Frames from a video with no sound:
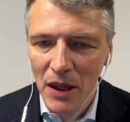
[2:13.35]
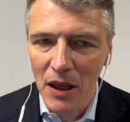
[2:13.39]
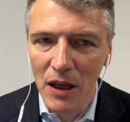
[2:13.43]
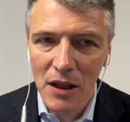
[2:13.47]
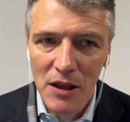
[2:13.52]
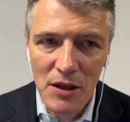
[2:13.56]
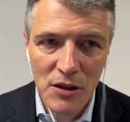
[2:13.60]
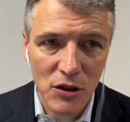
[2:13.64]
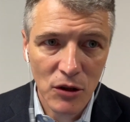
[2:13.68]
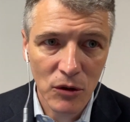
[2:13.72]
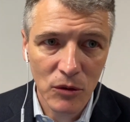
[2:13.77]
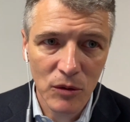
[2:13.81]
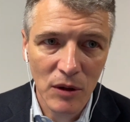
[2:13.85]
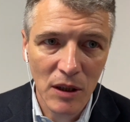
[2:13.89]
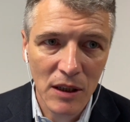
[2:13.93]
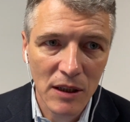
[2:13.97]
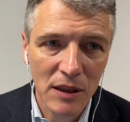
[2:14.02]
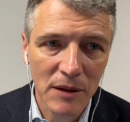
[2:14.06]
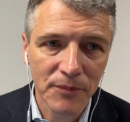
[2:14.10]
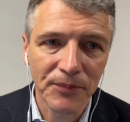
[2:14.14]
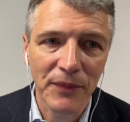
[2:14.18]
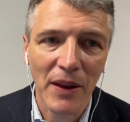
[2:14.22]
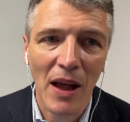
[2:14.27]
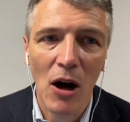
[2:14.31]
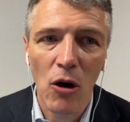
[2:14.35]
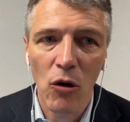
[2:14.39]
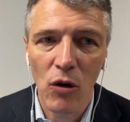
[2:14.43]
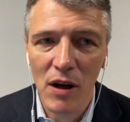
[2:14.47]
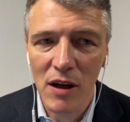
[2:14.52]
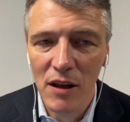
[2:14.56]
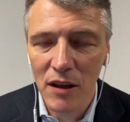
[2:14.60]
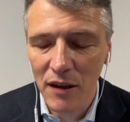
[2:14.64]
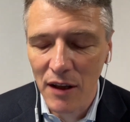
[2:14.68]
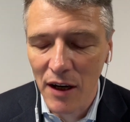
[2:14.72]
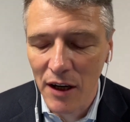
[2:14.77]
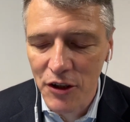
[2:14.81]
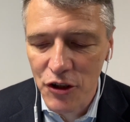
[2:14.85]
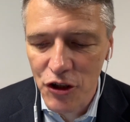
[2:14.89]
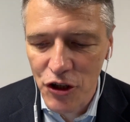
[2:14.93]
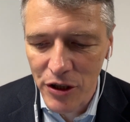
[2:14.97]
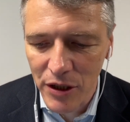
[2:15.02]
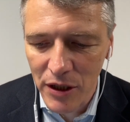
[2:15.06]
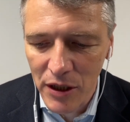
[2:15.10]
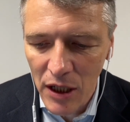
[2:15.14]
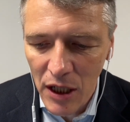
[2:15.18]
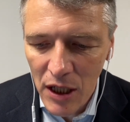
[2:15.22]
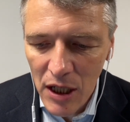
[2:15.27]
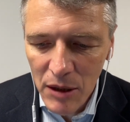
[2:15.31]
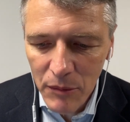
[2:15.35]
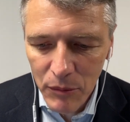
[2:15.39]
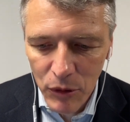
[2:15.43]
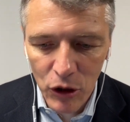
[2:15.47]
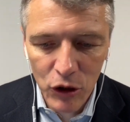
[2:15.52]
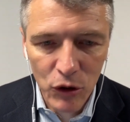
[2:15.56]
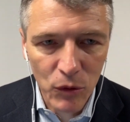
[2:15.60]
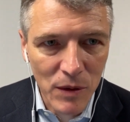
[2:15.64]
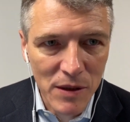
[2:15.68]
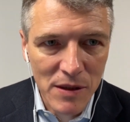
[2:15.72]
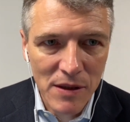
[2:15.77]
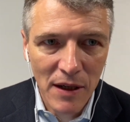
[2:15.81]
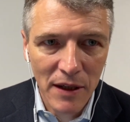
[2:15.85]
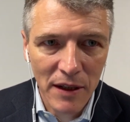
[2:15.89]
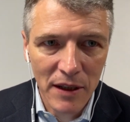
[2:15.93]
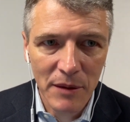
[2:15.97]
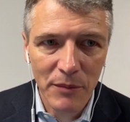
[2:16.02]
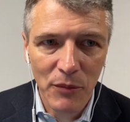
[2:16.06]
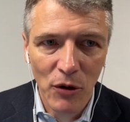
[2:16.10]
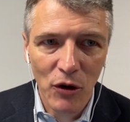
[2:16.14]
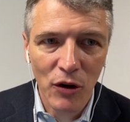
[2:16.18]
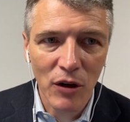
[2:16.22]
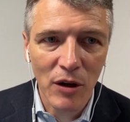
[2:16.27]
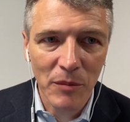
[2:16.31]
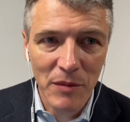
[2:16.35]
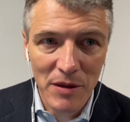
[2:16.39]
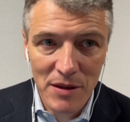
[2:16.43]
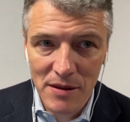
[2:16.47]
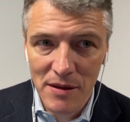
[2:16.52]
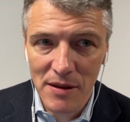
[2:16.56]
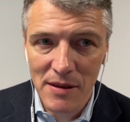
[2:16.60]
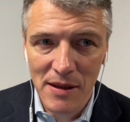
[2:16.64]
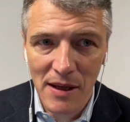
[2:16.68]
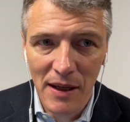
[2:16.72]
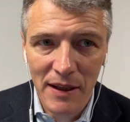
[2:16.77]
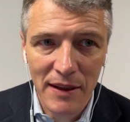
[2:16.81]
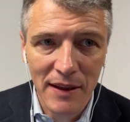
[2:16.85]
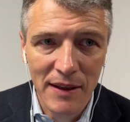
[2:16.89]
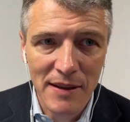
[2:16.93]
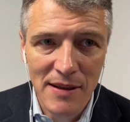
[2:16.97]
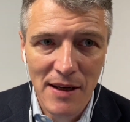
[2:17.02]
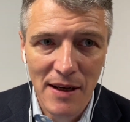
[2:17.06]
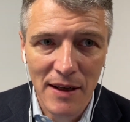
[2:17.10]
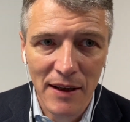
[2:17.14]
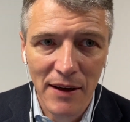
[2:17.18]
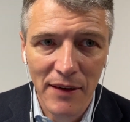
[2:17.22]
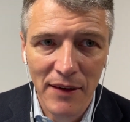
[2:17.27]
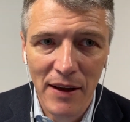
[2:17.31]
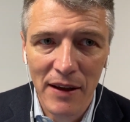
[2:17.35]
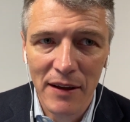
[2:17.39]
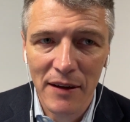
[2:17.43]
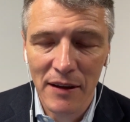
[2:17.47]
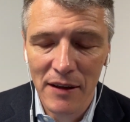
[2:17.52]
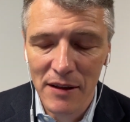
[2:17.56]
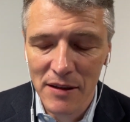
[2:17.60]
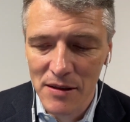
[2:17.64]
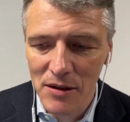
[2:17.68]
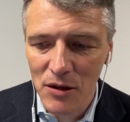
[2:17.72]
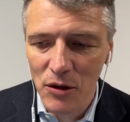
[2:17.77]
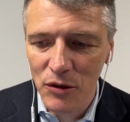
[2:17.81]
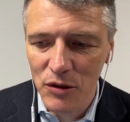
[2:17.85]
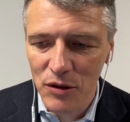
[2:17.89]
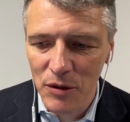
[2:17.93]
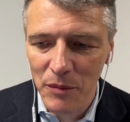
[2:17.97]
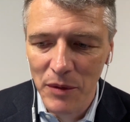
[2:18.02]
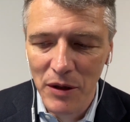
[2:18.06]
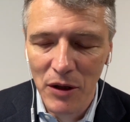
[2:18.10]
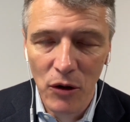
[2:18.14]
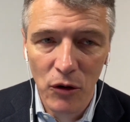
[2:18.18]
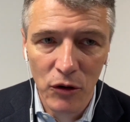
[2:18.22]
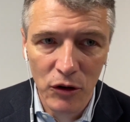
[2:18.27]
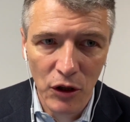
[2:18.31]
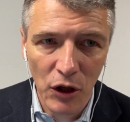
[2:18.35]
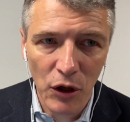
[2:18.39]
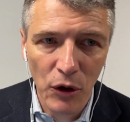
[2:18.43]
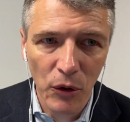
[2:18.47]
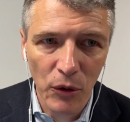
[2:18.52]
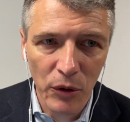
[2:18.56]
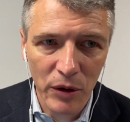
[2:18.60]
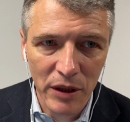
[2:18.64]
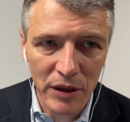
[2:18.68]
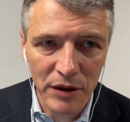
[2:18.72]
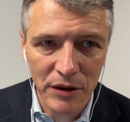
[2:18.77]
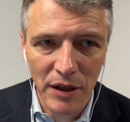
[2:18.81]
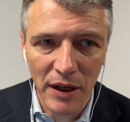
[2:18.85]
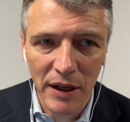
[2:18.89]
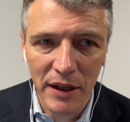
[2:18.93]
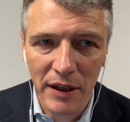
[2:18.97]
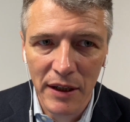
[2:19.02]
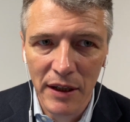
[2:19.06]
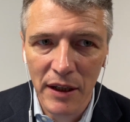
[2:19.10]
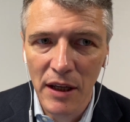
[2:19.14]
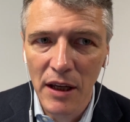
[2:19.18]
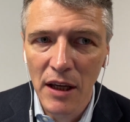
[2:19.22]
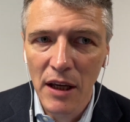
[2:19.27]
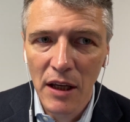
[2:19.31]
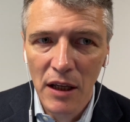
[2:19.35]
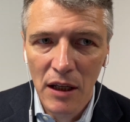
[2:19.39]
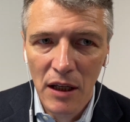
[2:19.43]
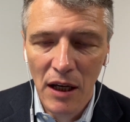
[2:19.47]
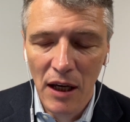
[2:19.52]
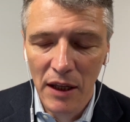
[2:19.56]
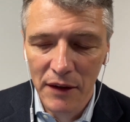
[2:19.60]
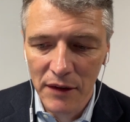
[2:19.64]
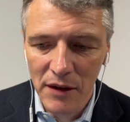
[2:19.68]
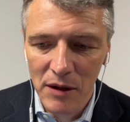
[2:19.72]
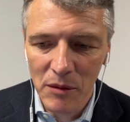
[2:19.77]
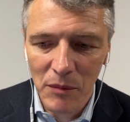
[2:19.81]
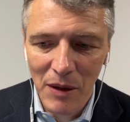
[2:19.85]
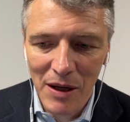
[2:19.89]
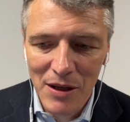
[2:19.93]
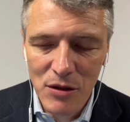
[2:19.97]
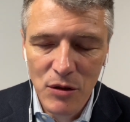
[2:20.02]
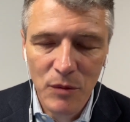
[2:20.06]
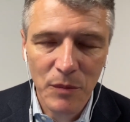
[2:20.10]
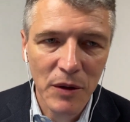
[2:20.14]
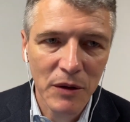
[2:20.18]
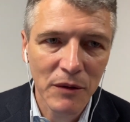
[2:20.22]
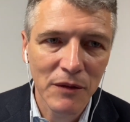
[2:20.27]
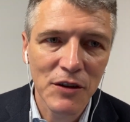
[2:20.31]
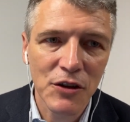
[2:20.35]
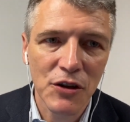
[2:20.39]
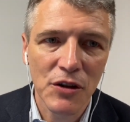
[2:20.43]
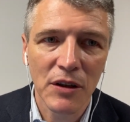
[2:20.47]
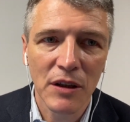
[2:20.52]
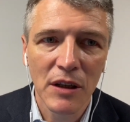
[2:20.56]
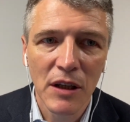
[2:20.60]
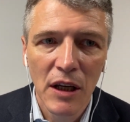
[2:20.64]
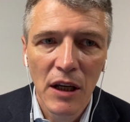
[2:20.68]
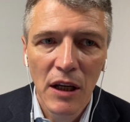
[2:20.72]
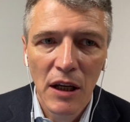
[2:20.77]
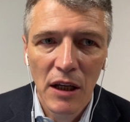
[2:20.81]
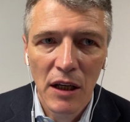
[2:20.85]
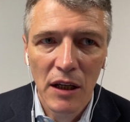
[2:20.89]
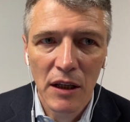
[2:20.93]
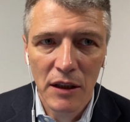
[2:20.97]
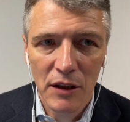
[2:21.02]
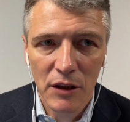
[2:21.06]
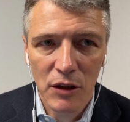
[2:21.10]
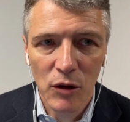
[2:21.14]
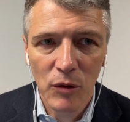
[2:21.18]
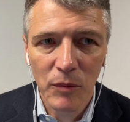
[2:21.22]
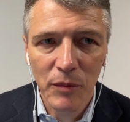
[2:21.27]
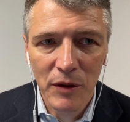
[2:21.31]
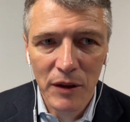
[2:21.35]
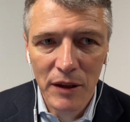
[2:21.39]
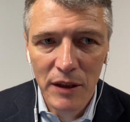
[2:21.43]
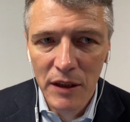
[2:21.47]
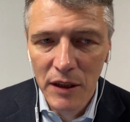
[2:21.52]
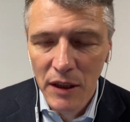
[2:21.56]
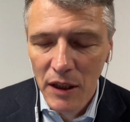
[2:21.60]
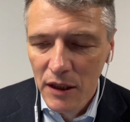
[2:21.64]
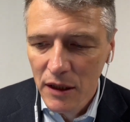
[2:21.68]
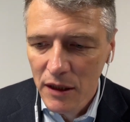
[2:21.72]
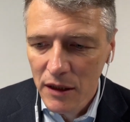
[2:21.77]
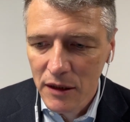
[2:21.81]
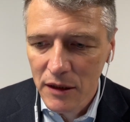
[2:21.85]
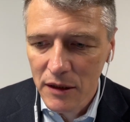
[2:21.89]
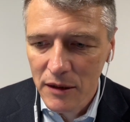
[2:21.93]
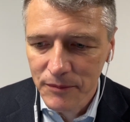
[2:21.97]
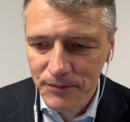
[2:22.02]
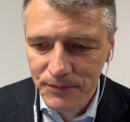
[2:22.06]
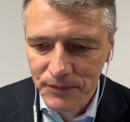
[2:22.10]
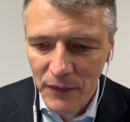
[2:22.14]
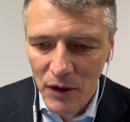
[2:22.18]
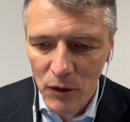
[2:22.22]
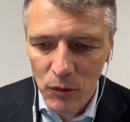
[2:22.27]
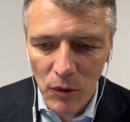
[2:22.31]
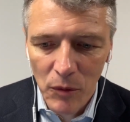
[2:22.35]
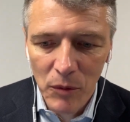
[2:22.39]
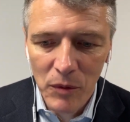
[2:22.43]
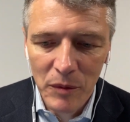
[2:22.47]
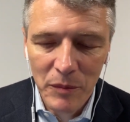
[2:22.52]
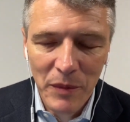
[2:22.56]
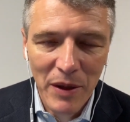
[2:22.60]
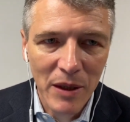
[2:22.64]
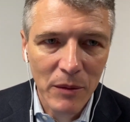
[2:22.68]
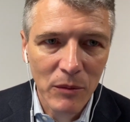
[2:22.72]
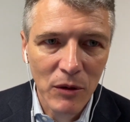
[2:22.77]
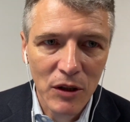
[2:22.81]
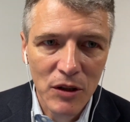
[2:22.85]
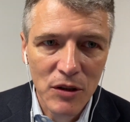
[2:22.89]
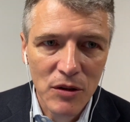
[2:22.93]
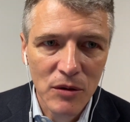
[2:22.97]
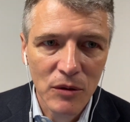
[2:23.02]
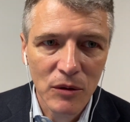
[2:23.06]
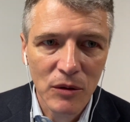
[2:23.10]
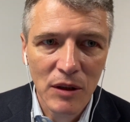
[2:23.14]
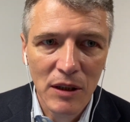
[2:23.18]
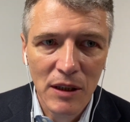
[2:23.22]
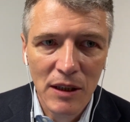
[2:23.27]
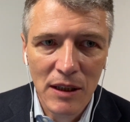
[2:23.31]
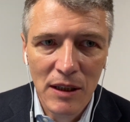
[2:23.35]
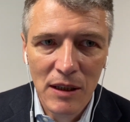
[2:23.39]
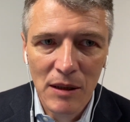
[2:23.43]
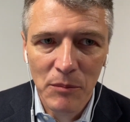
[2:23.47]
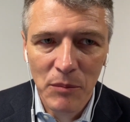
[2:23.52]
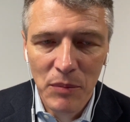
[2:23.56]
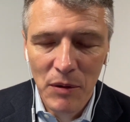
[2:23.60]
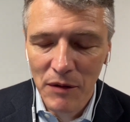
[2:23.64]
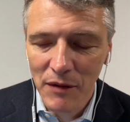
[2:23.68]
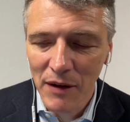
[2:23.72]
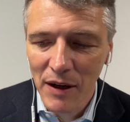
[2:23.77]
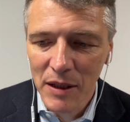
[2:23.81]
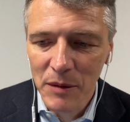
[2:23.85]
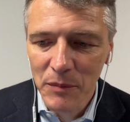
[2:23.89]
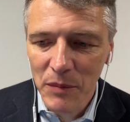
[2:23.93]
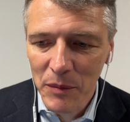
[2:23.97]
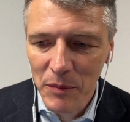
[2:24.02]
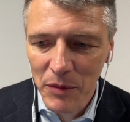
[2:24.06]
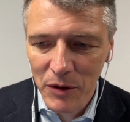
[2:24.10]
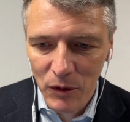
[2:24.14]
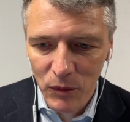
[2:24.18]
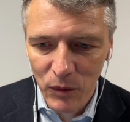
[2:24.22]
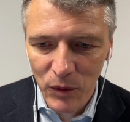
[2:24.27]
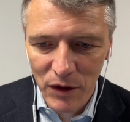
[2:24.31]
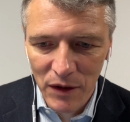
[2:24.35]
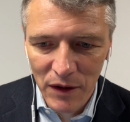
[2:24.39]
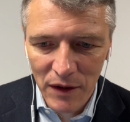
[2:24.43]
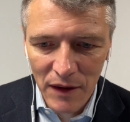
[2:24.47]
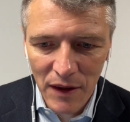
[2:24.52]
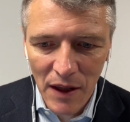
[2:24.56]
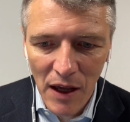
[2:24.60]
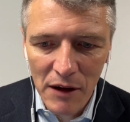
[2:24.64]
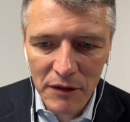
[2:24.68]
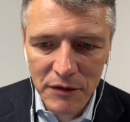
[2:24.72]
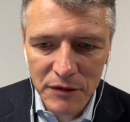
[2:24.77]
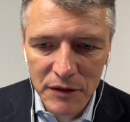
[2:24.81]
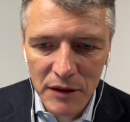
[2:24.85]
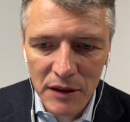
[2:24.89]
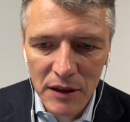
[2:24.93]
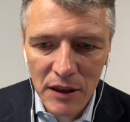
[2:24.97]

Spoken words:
So our larger plot twist training program is designed exactly that. It's going to be ongoing training under my supervision, and hopefully we will be able to provide people with enough